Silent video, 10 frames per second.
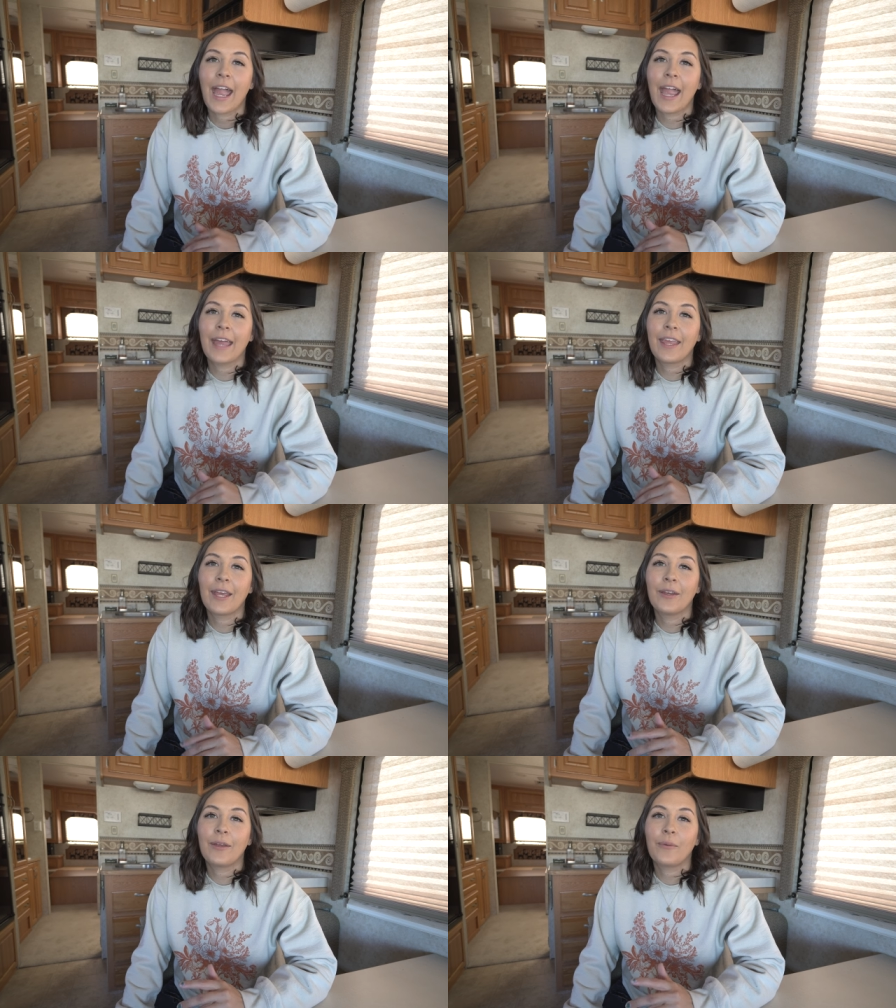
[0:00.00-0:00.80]
and
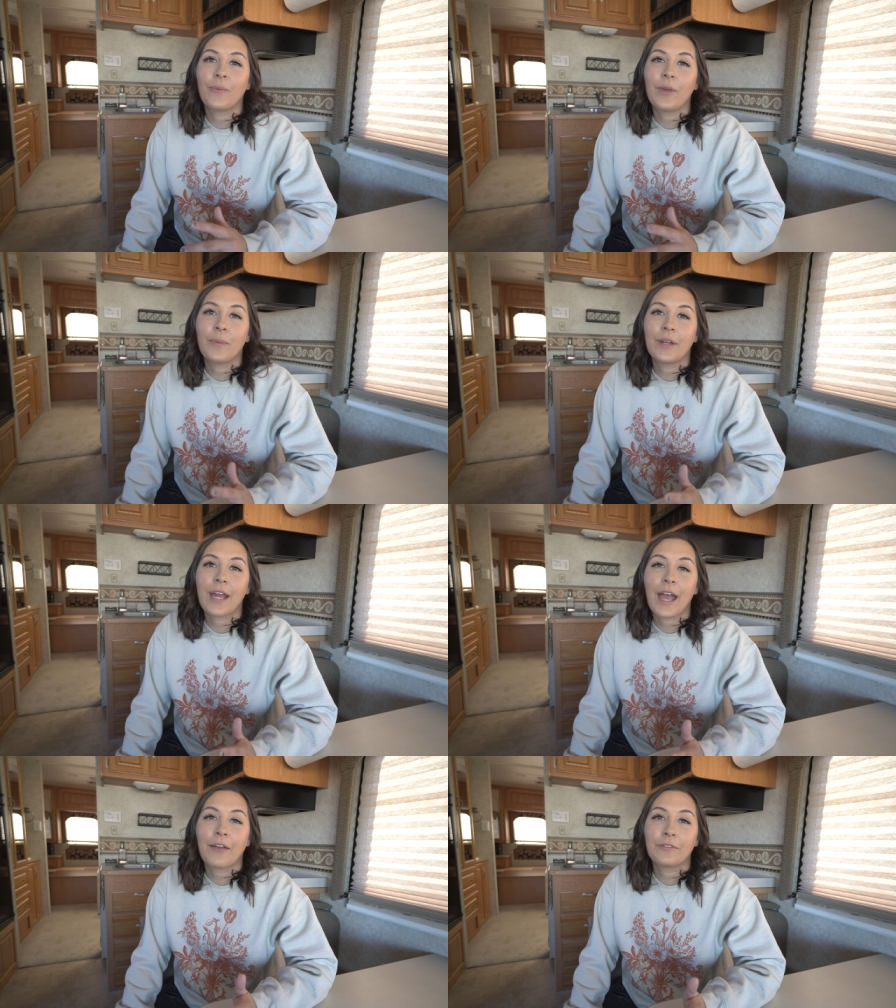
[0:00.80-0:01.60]
then we would
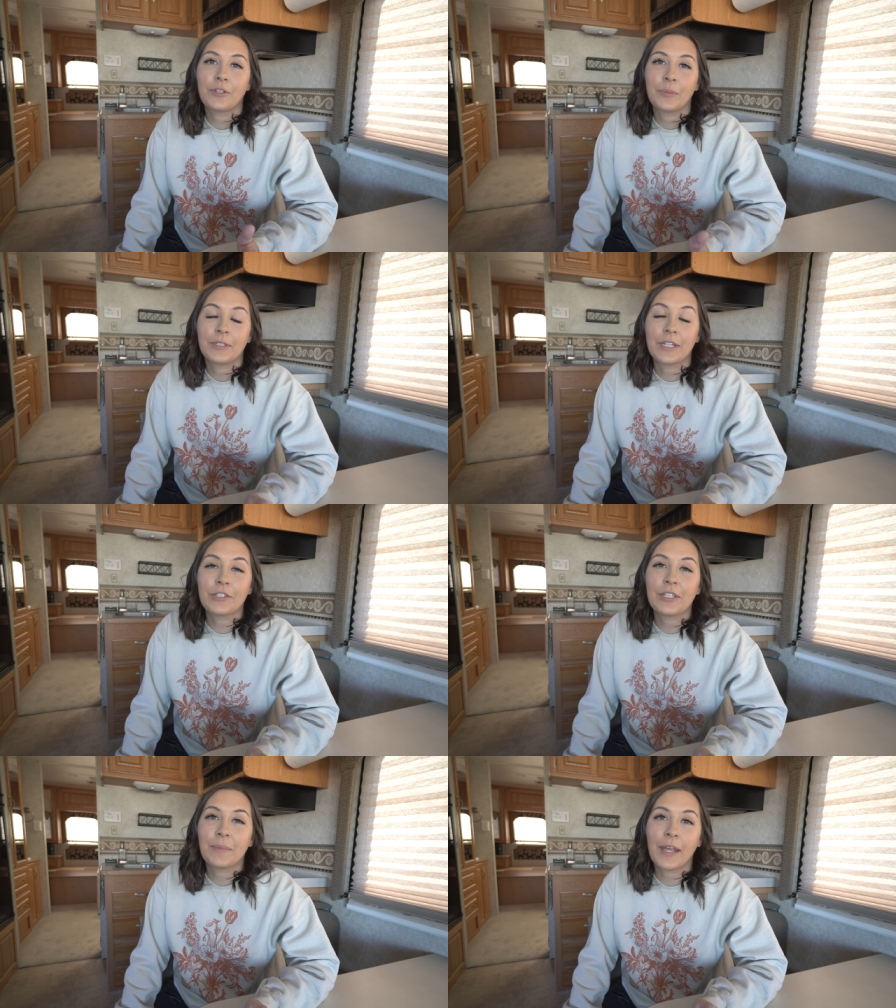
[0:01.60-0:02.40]
have to
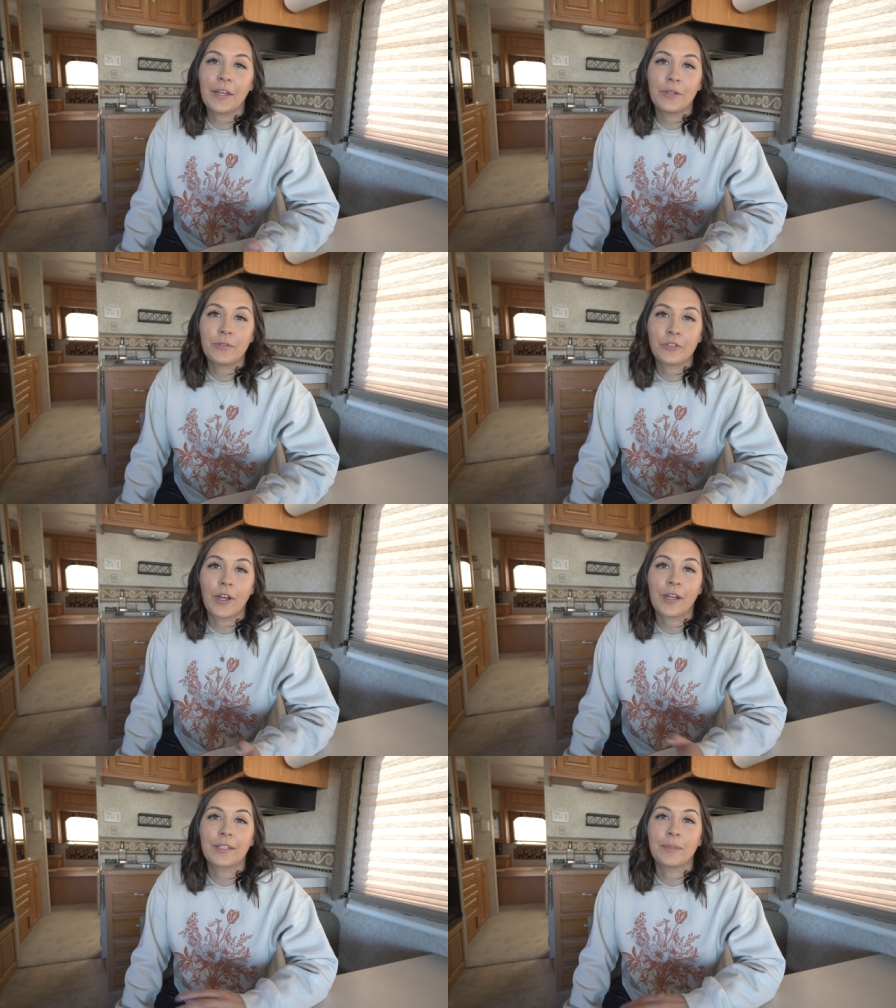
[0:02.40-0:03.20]
potentially buy a new
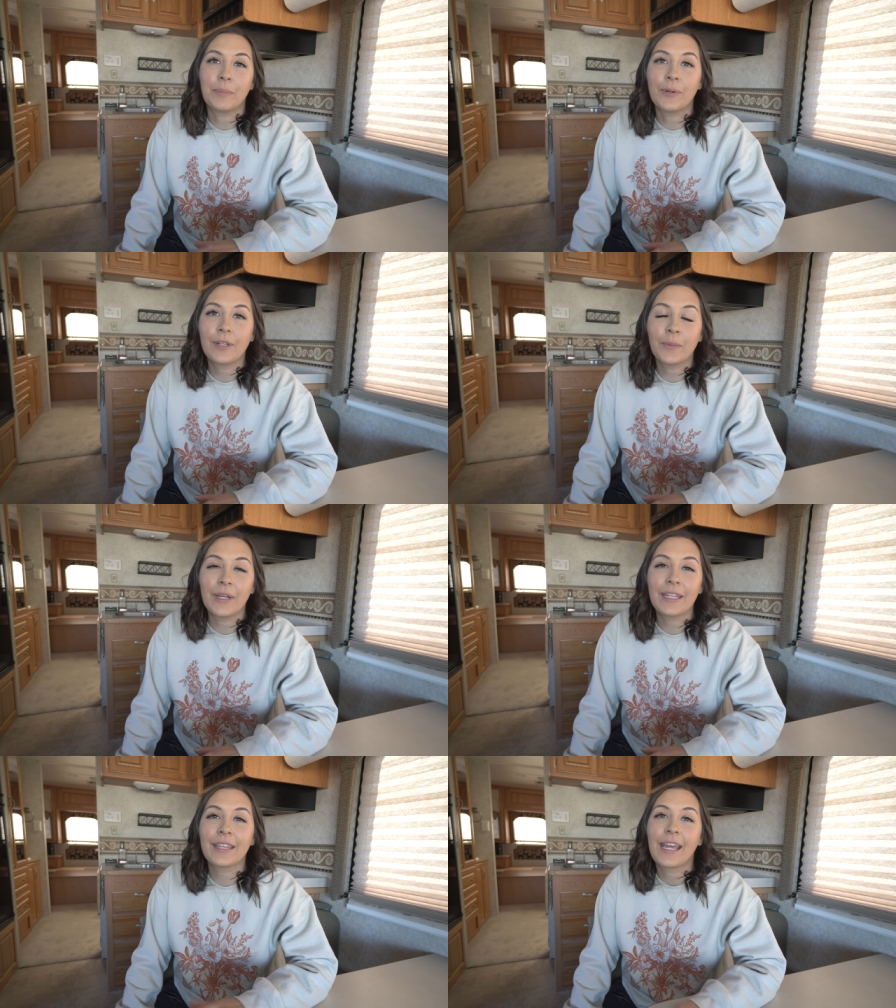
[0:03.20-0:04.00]
truck to pull it
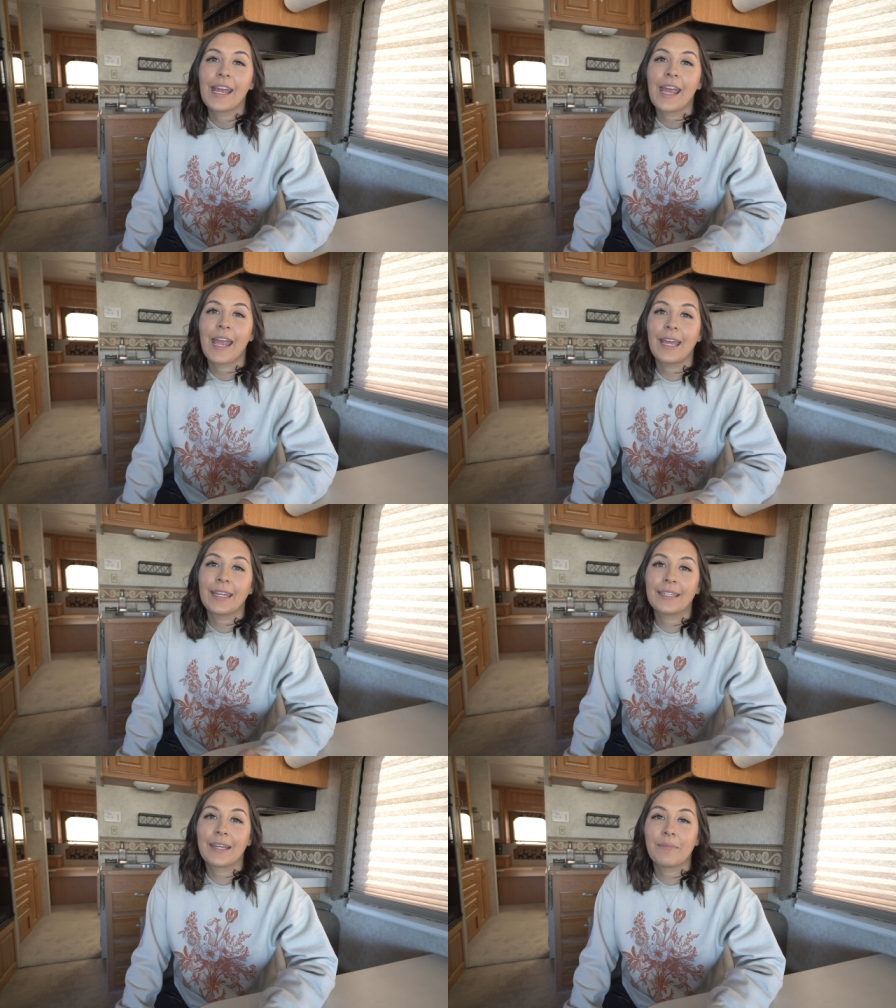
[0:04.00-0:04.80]
with
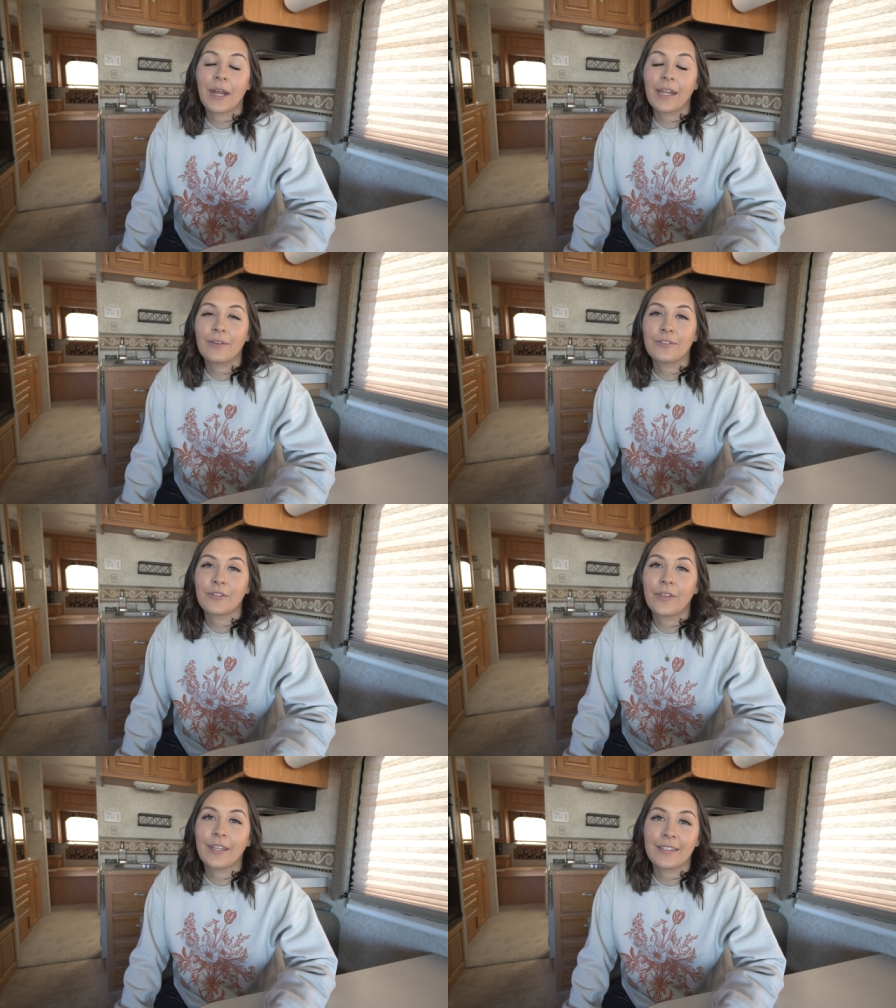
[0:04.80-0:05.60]
and combining those
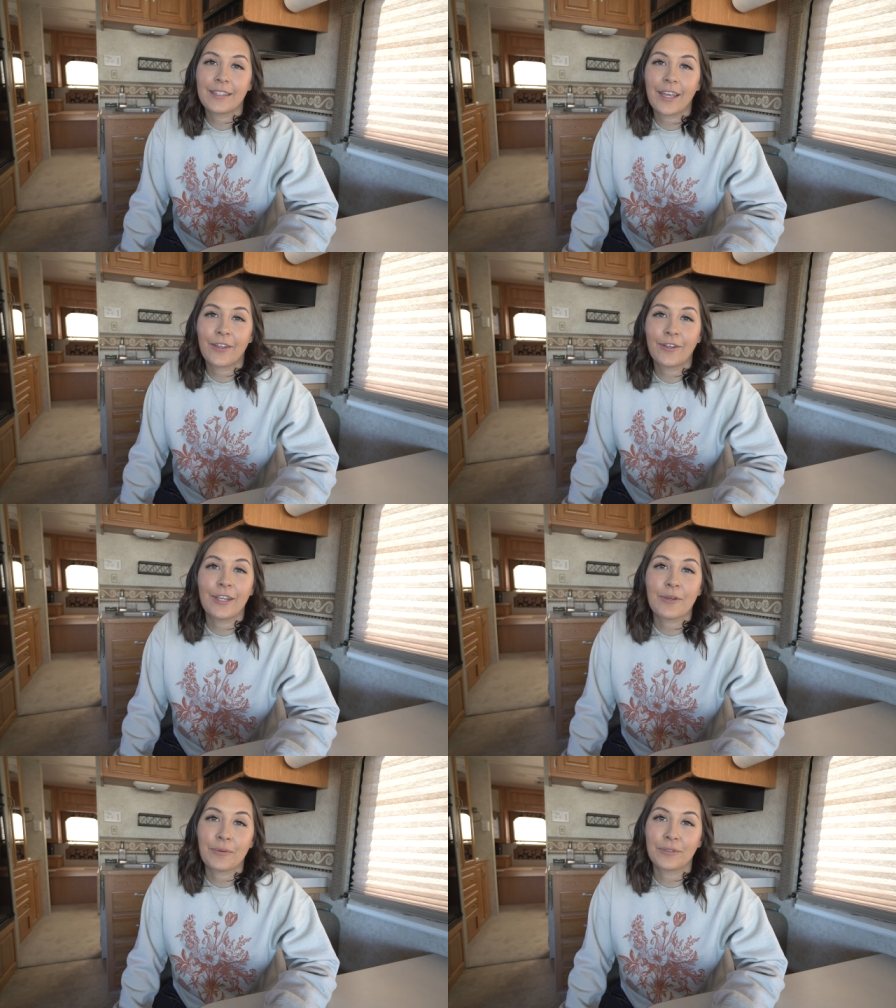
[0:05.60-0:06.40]
two things together
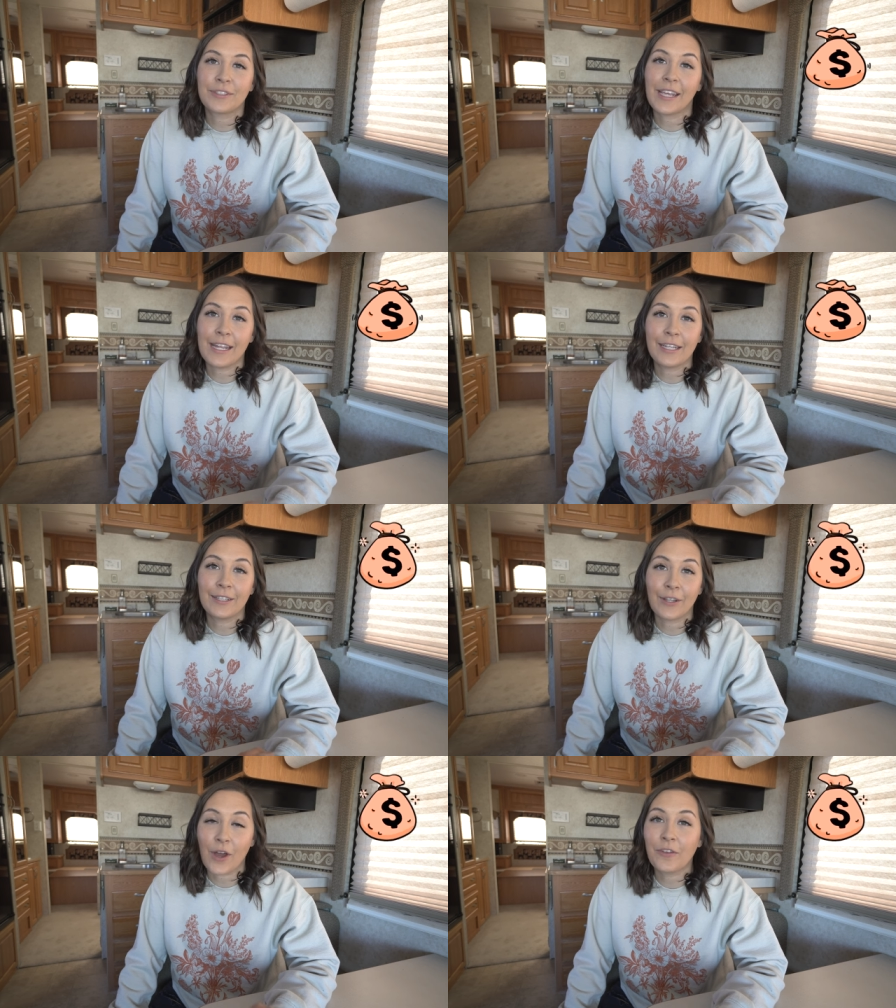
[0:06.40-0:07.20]
equals a
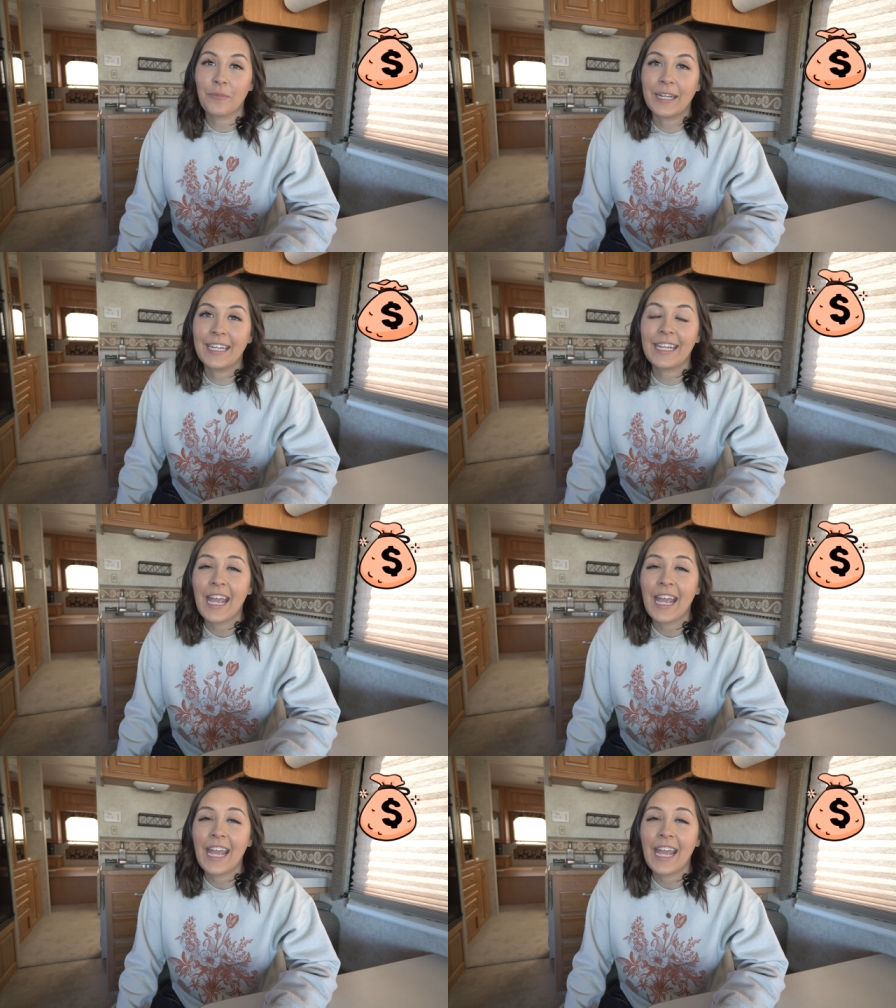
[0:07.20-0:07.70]
lot of money